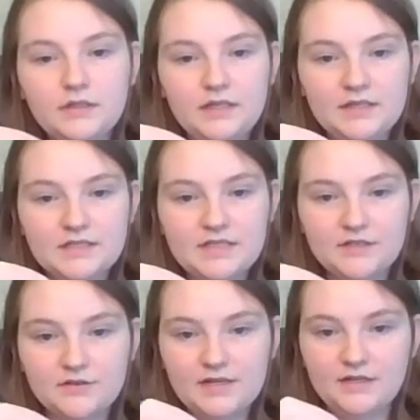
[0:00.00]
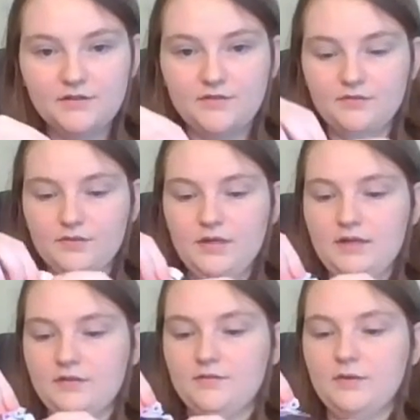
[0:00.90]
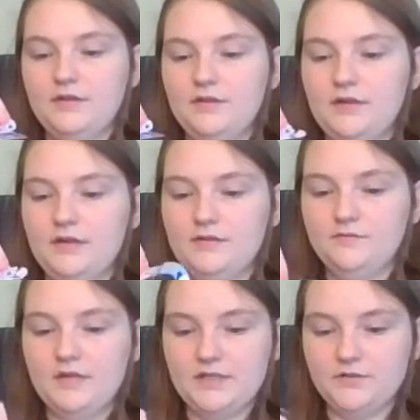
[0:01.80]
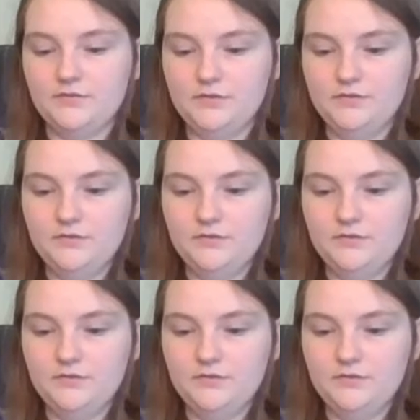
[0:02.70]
in the center there and thread the floss through.